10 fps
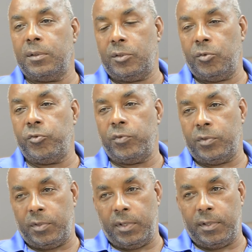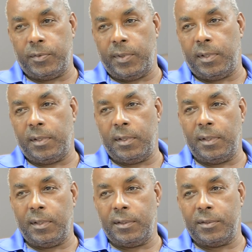two children there as well.
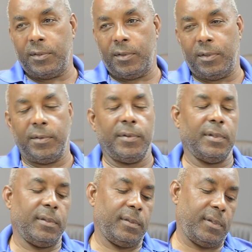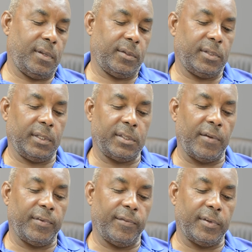Okay. So there were you know, six,
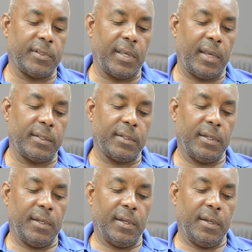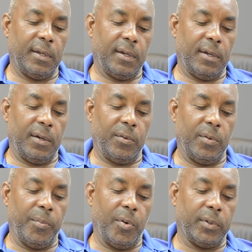seven of us that
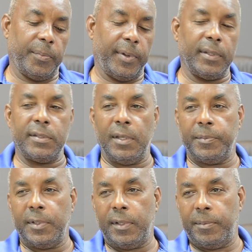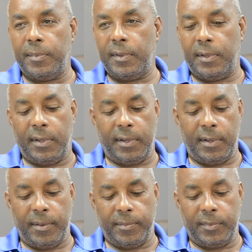were brought up at the same time.
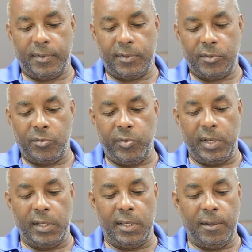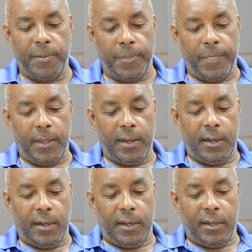Um, so really,
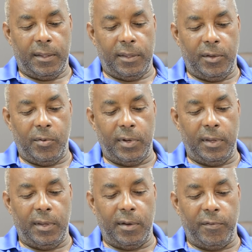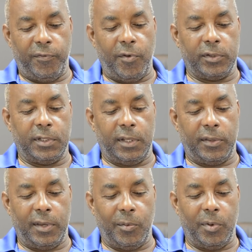the only unfortunate
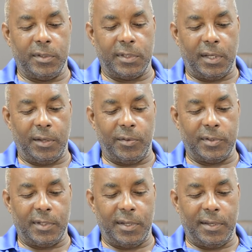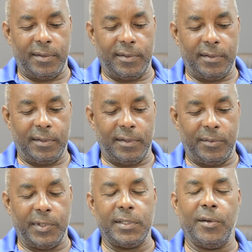thing was that it was, uh,
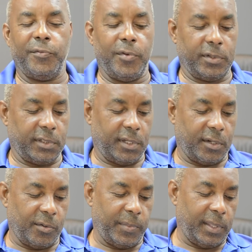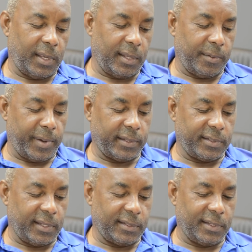when I say unfortunate, I don't mean that in a bad
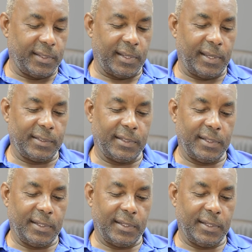sense, in that